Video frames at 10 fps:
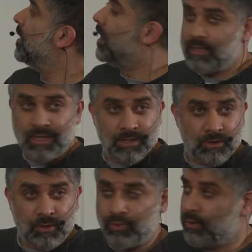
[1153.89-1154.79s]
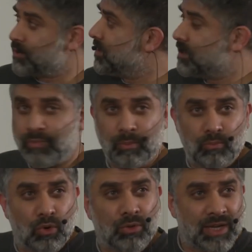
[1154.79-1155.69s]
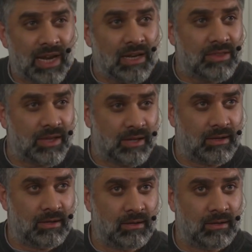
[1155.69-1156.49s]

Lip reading: ideas are important, but more than anything,